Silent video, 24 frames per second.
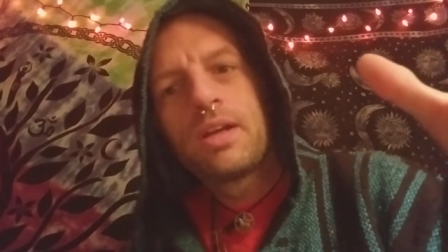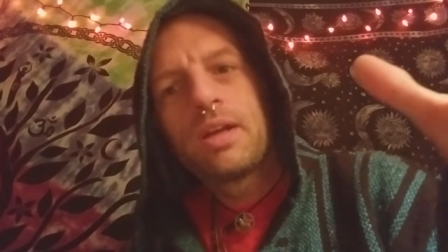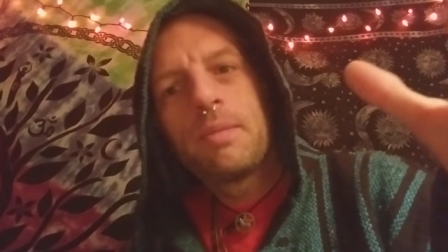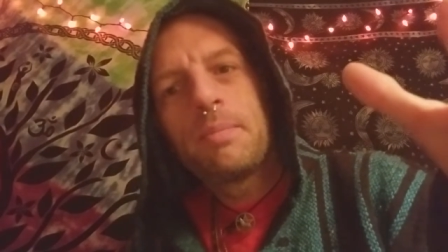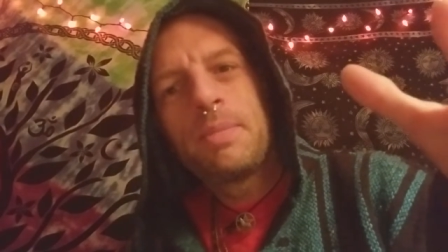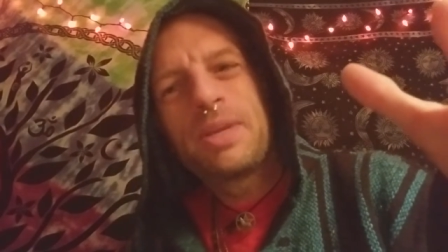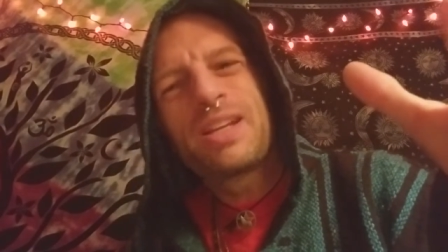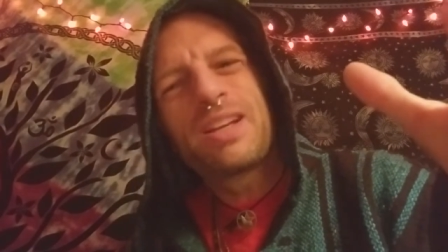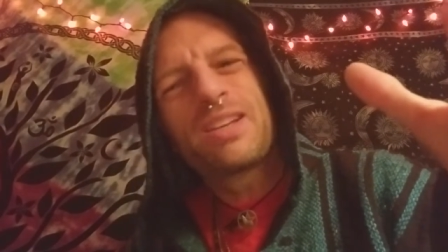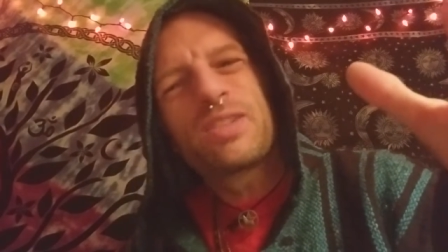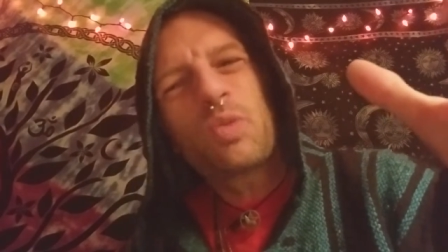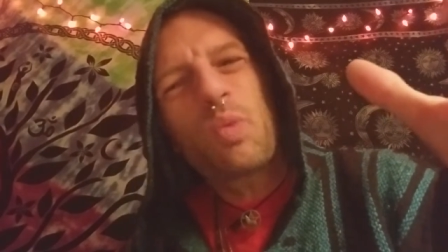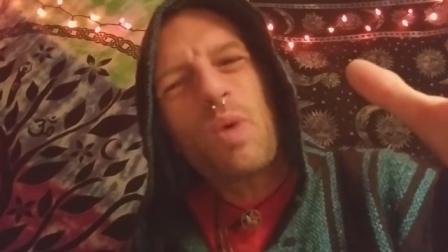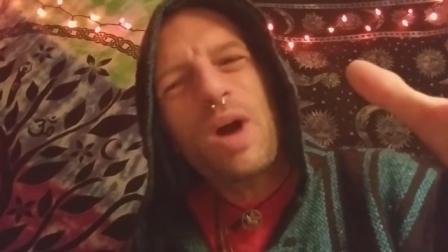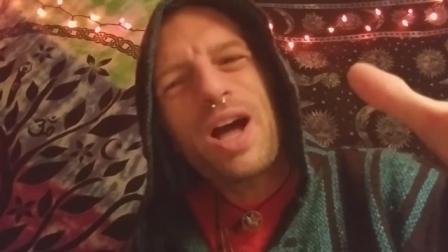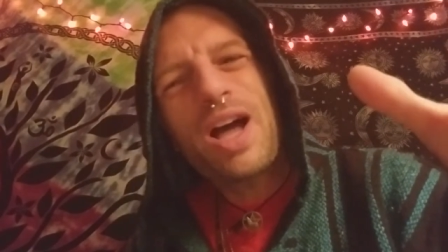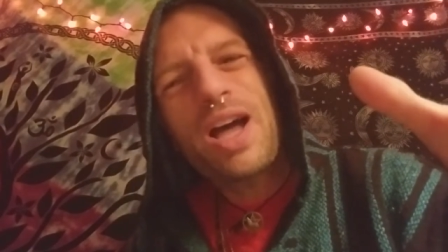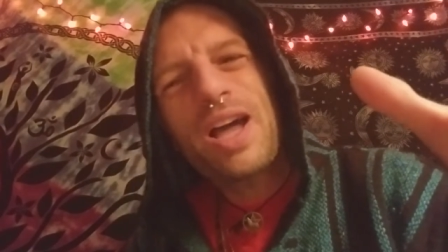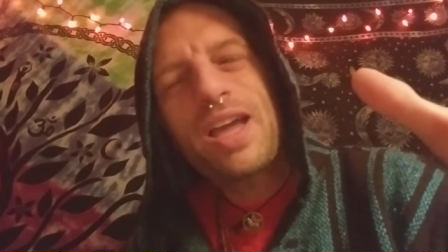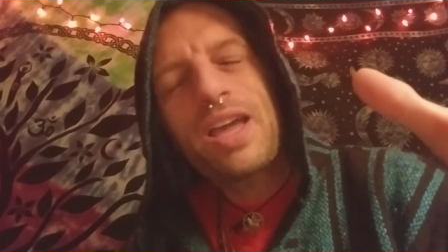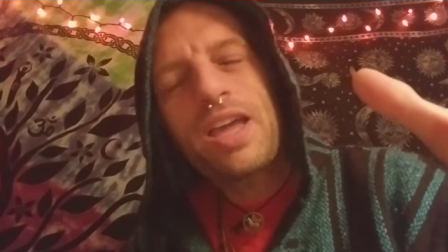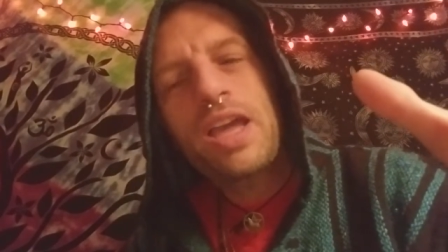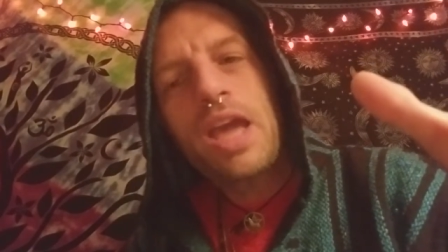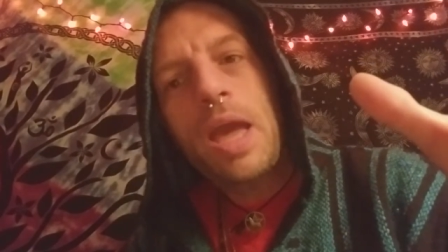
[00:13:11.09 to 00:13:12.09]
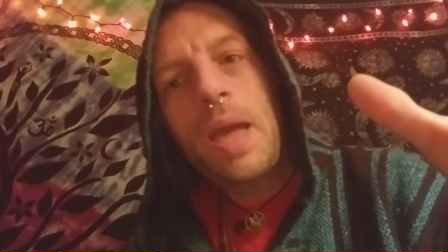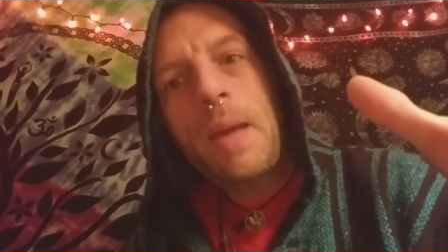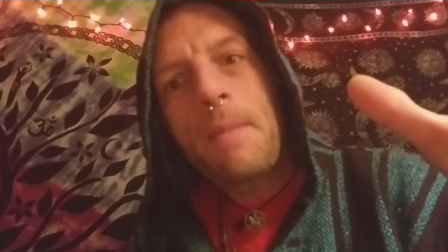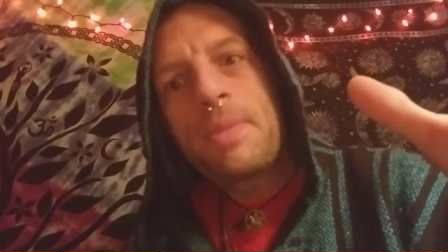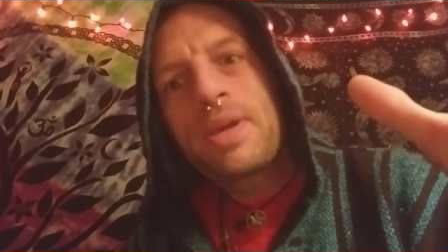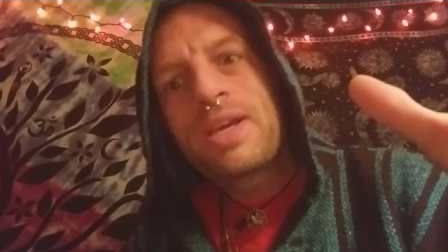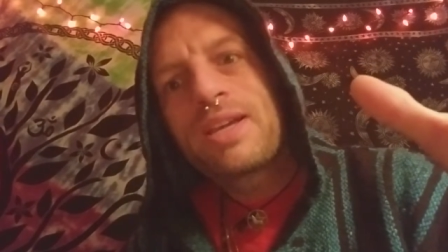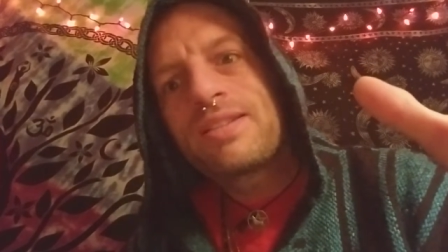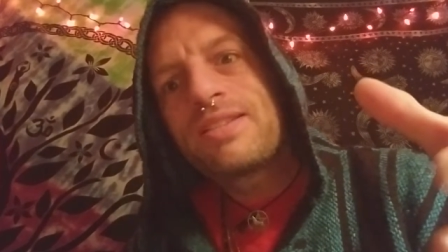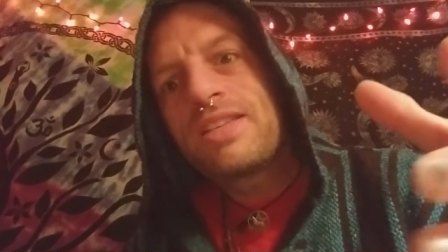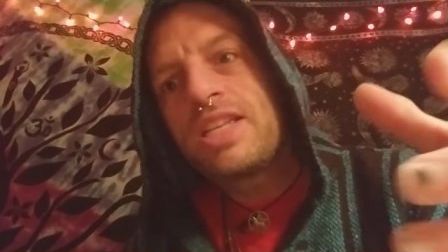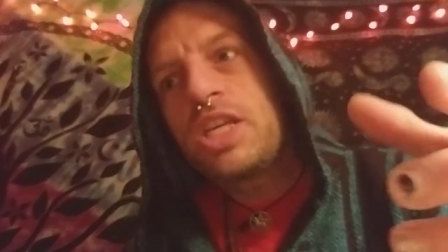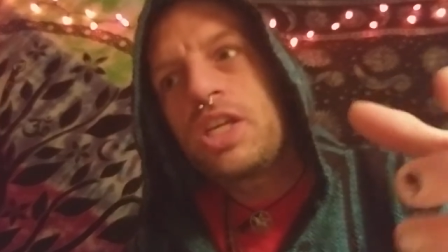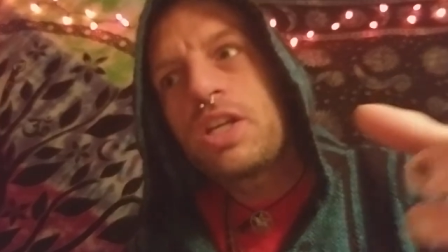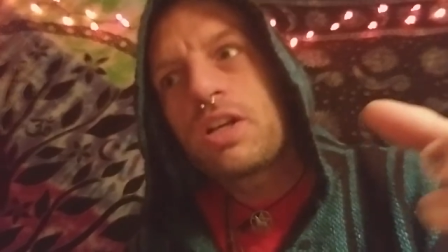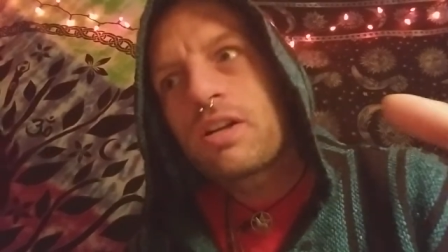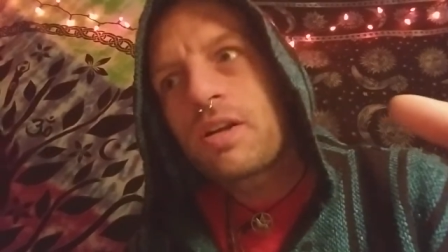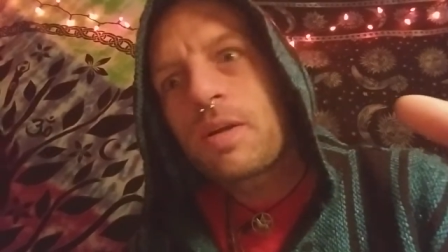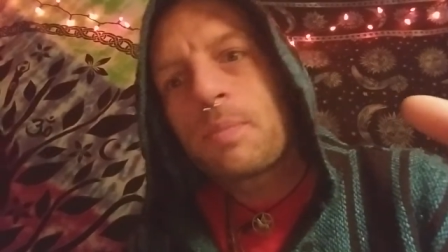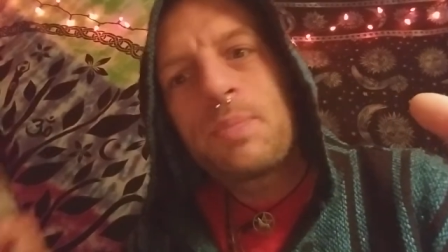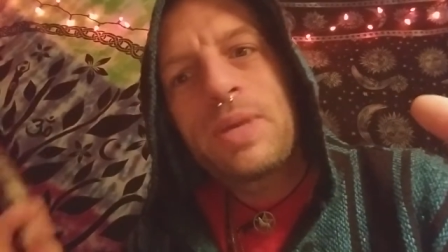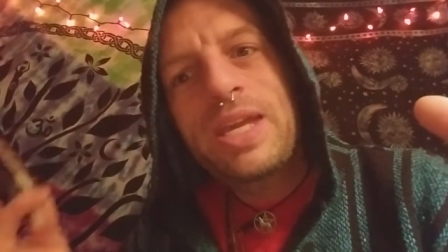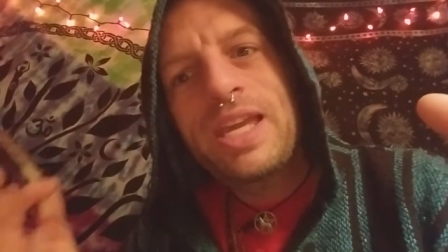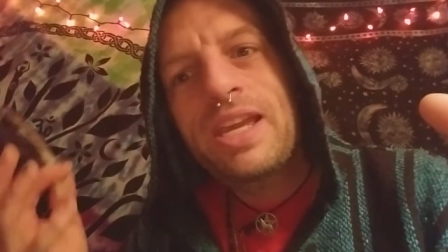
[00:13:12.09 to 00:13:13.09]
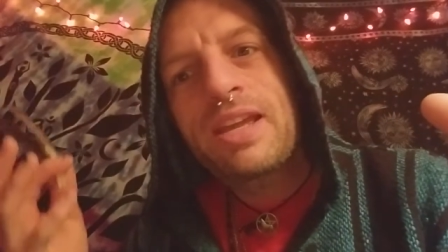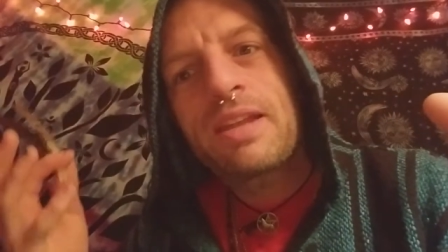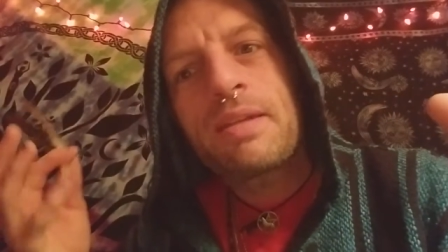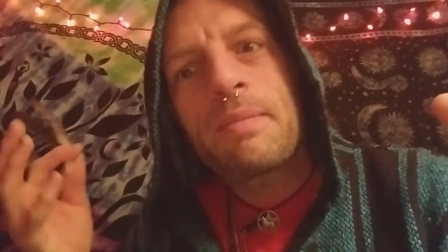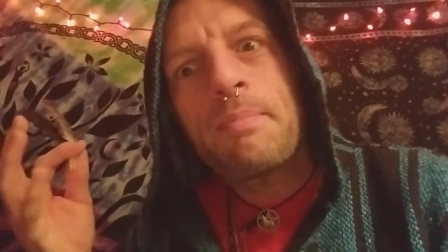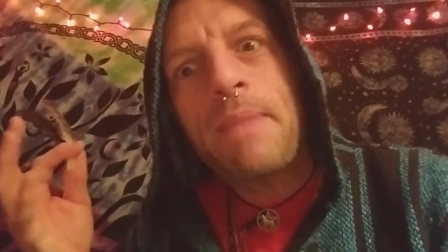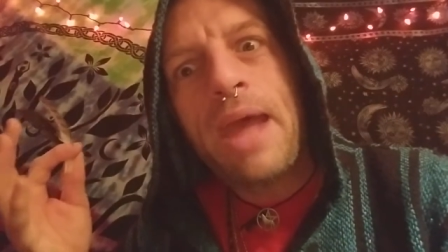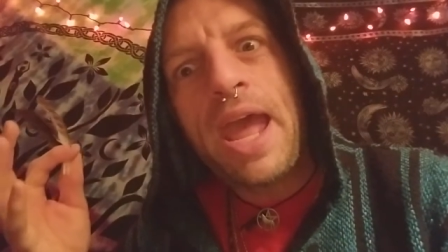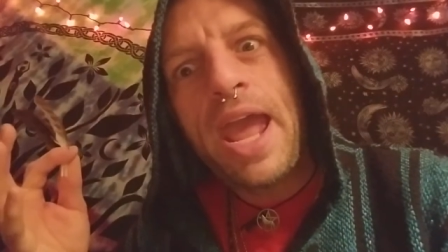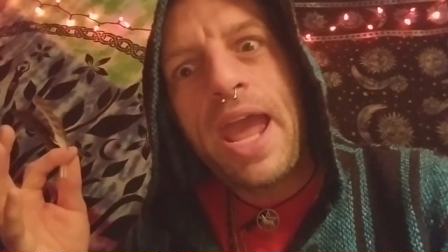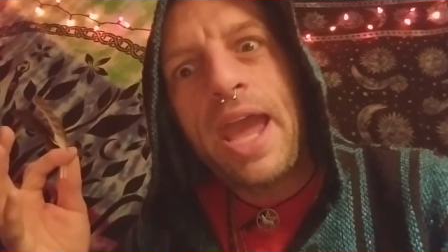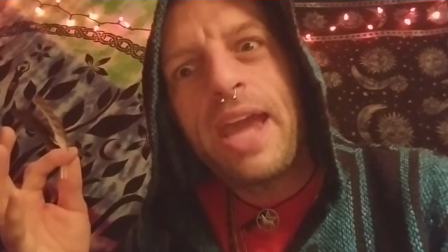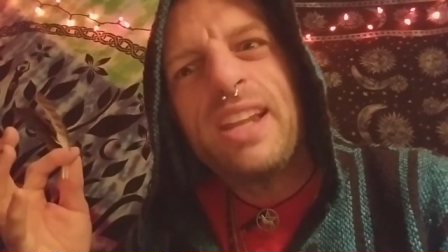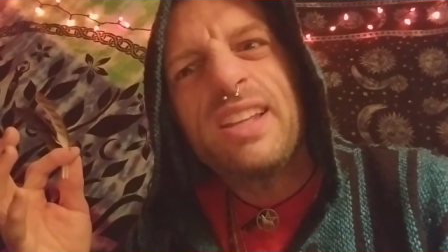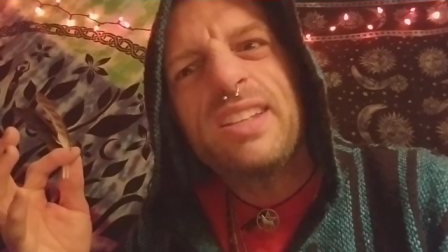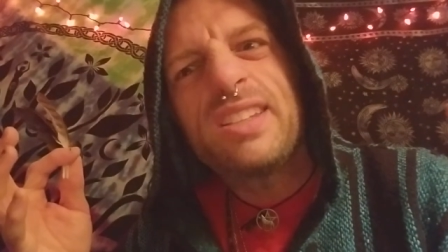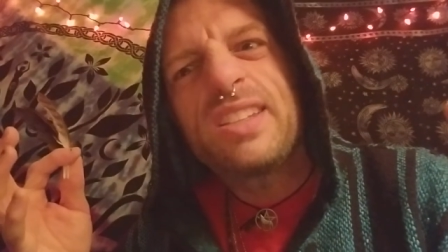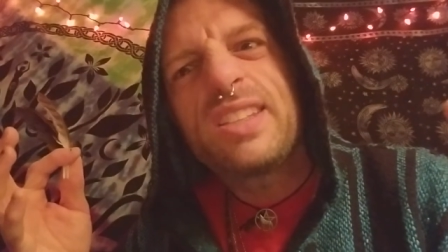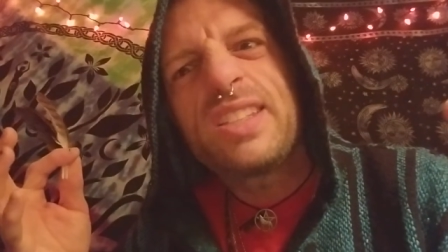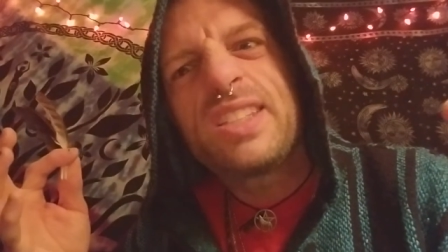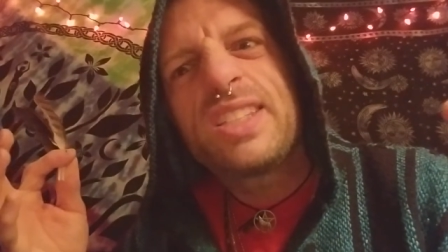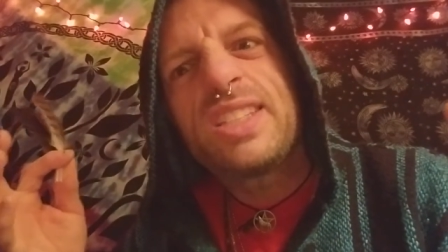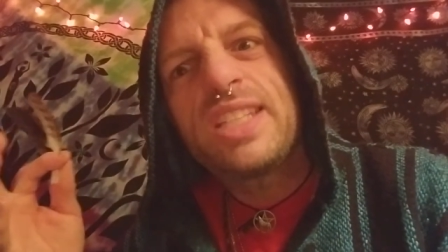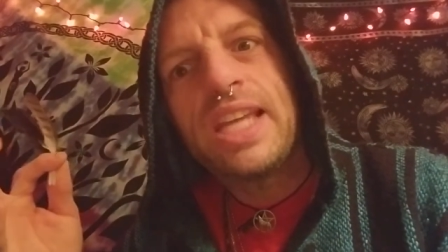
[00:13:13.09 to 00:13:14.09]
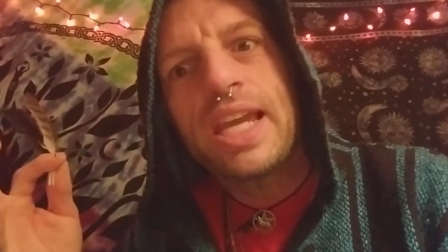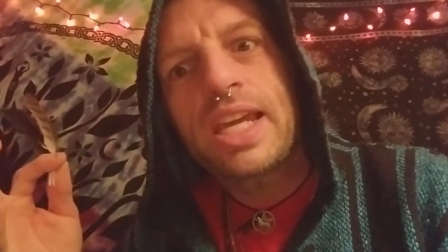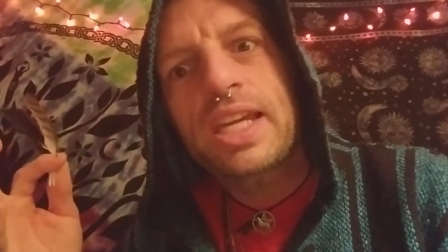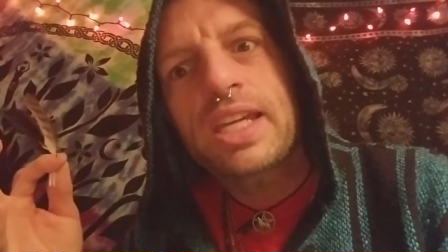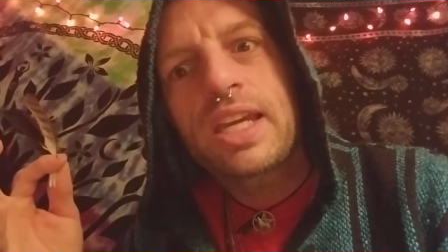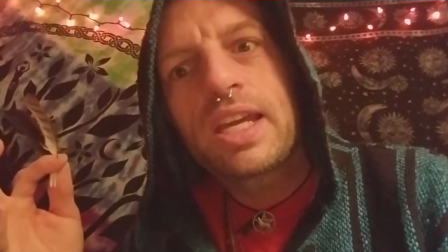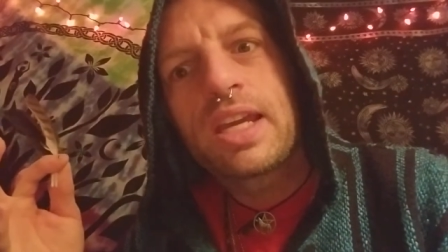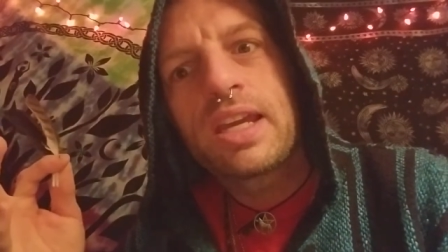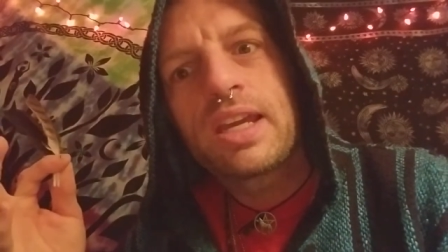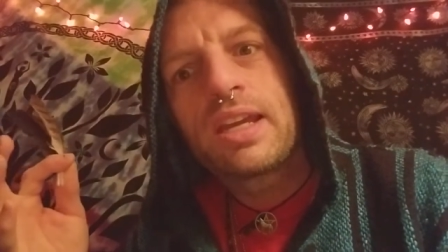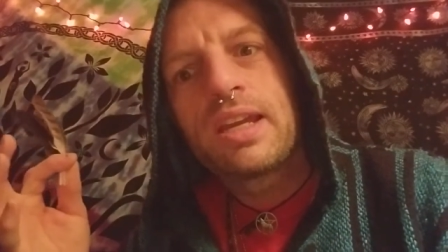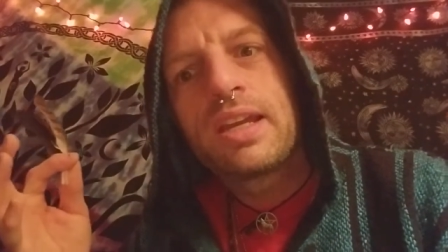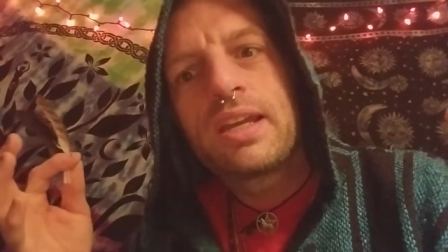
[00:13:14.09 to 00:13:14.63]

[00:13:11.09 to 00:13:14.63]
Because why? Because the European man is sick.